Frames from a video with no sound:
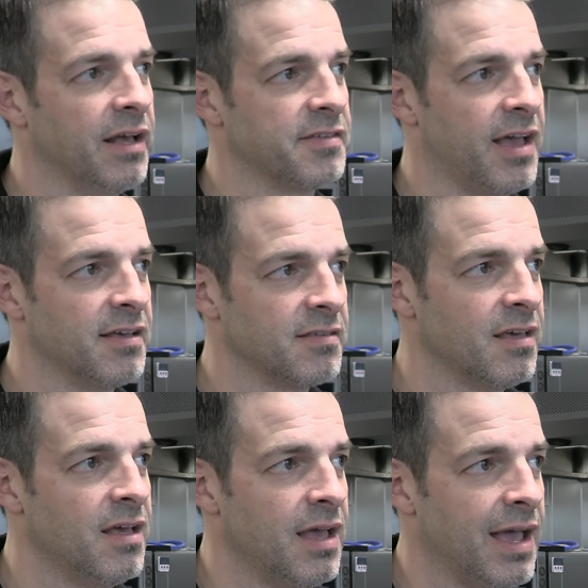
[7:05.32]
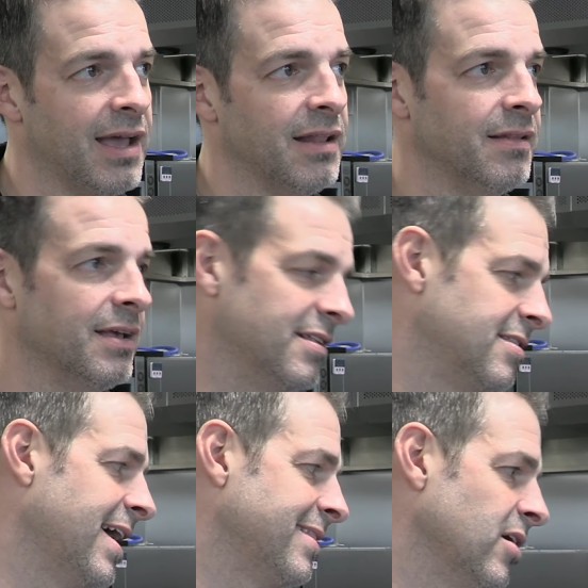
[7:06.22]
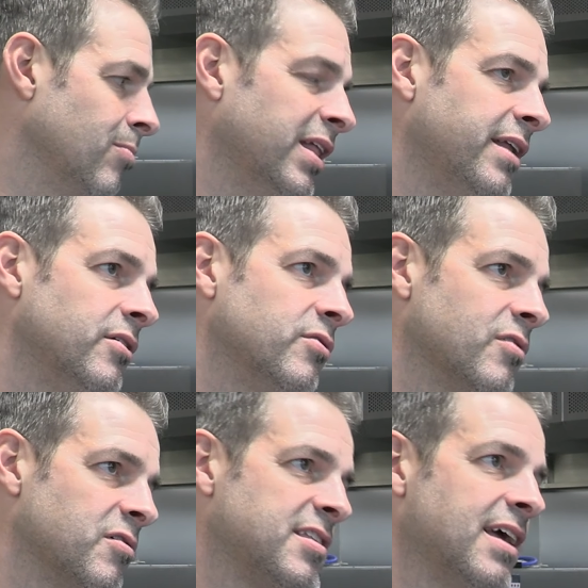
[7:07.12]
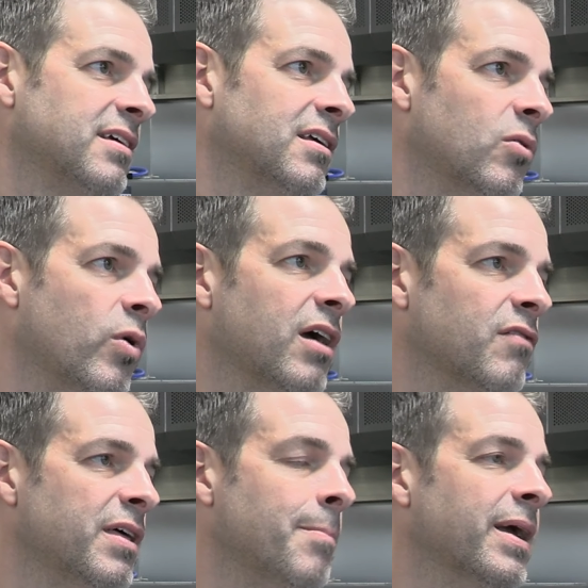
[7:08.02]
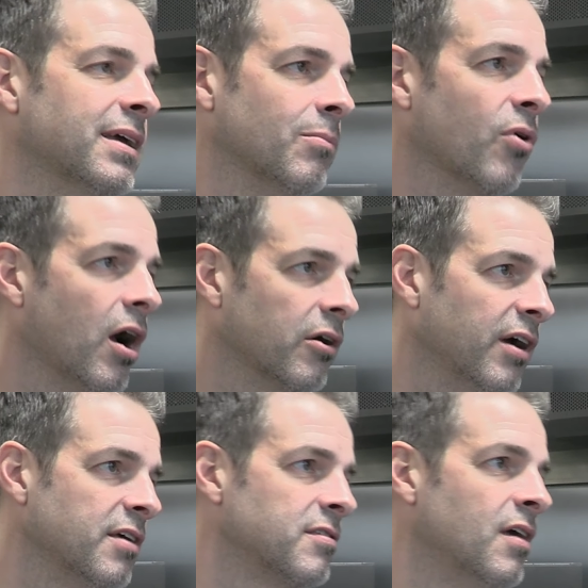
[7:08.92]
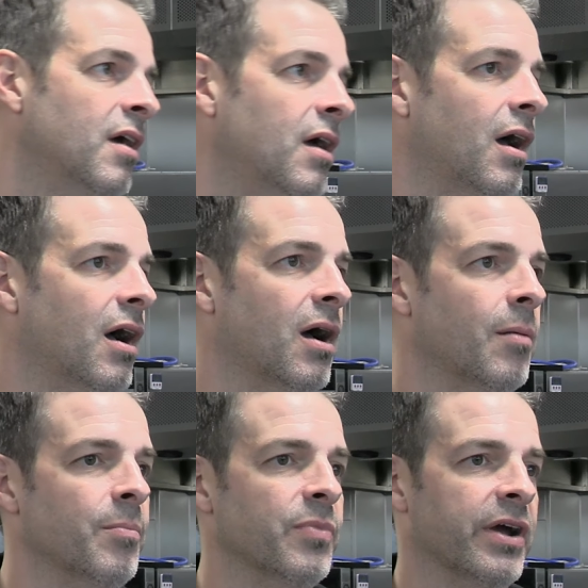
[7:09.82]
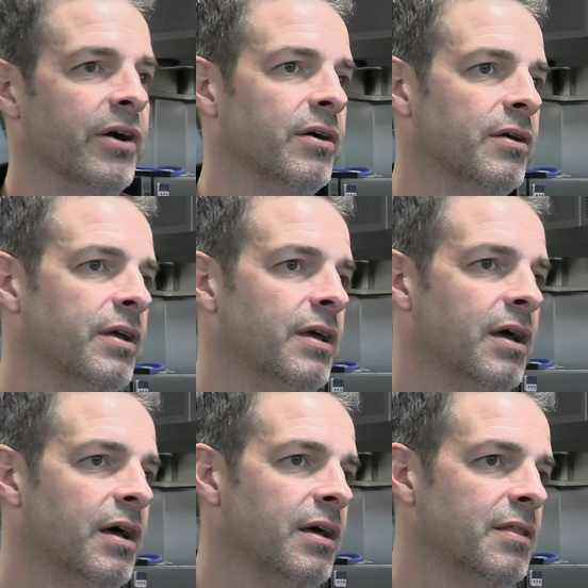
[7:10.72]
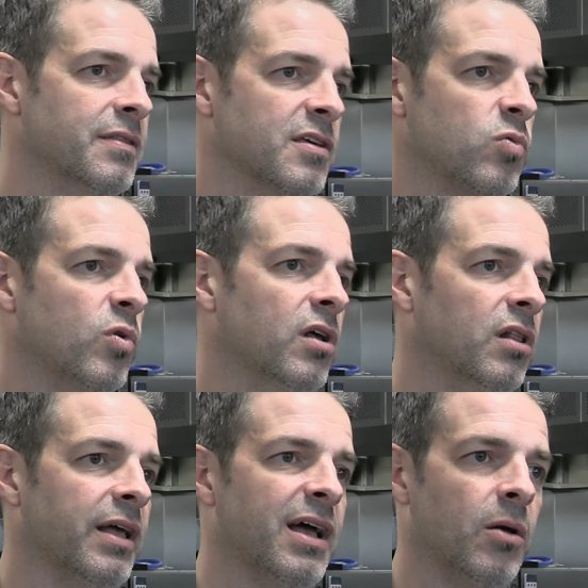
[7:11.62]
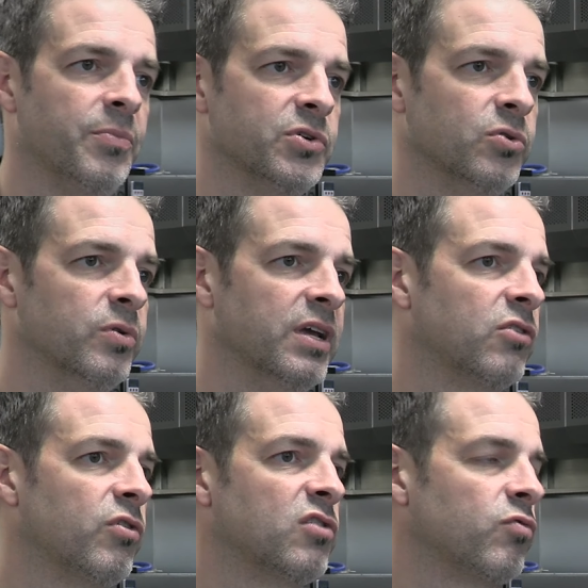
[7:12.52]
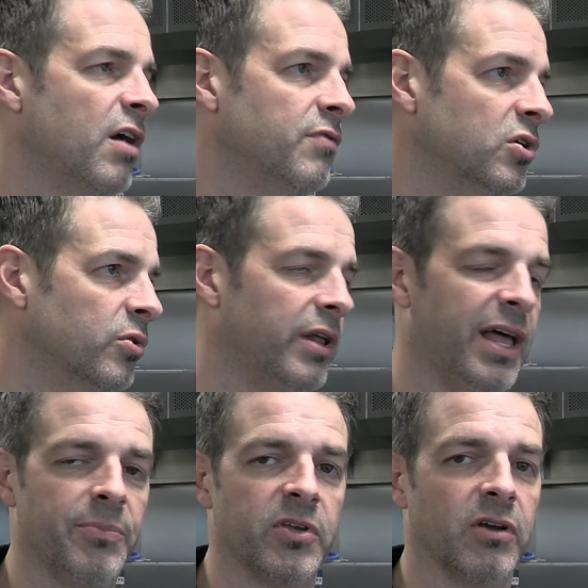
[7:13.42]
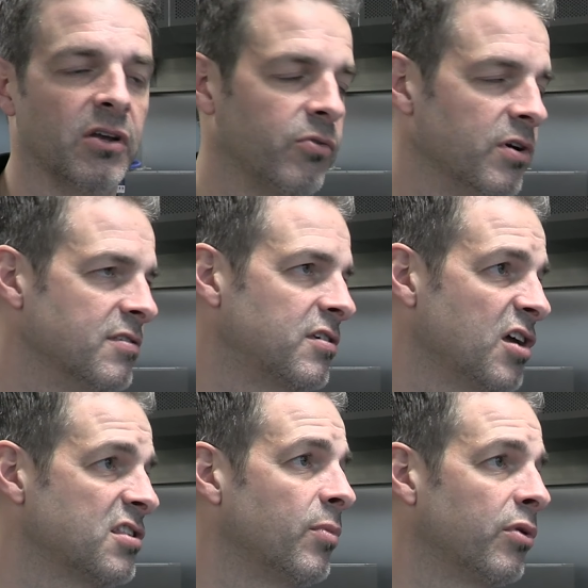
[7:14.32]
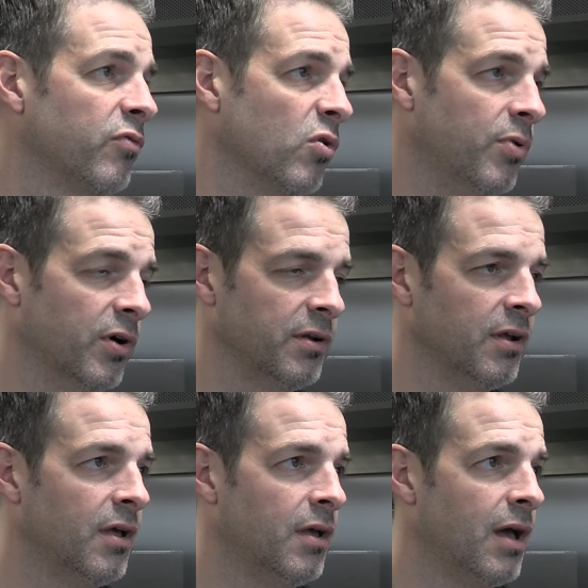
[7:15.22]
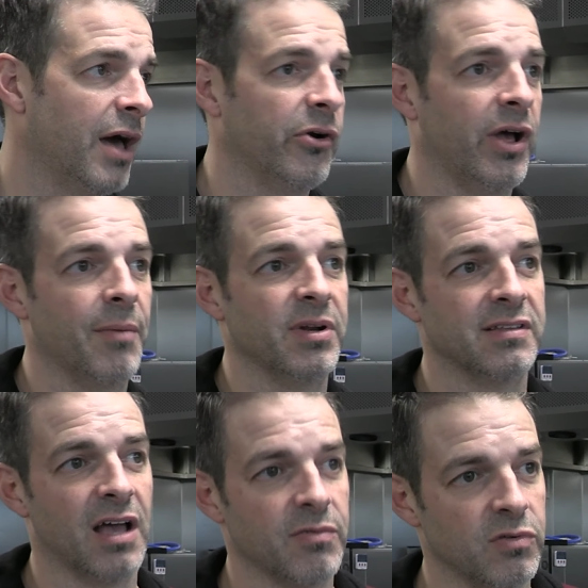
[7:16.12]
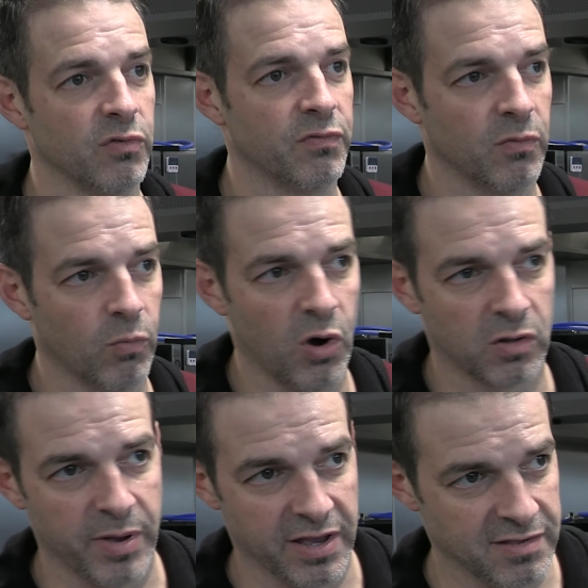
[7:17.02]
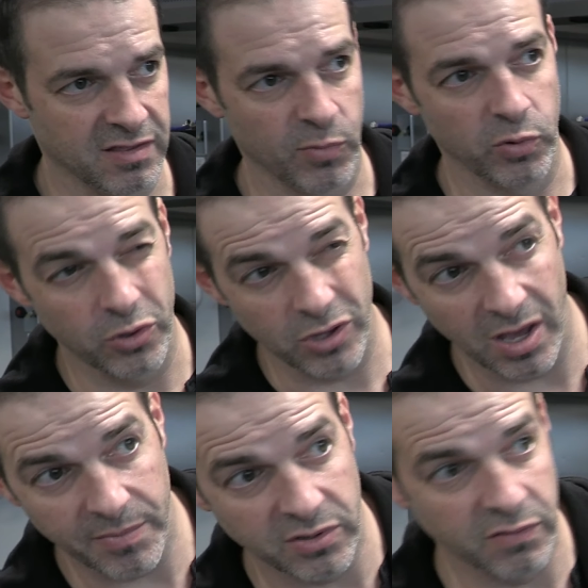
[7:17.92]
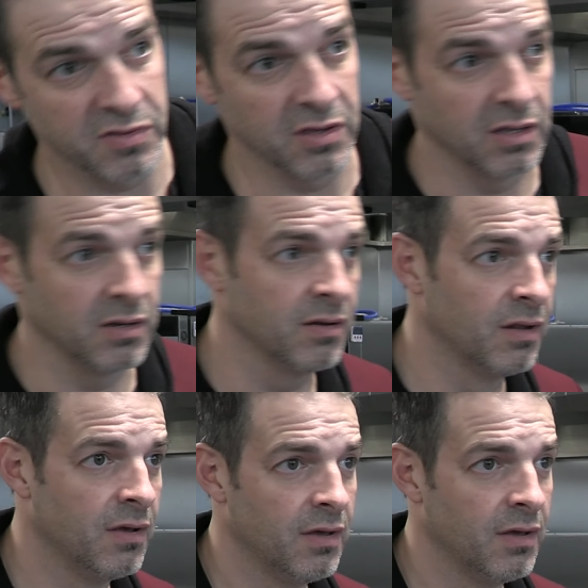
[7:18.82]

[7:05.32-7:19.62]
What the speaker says: else has. And it's that their blenders are standing in the way of them making progress. This will help to increase revenue. It'll help to increase customer throughput. I don't know how many times you've walked past a smoothie shop and you've seen,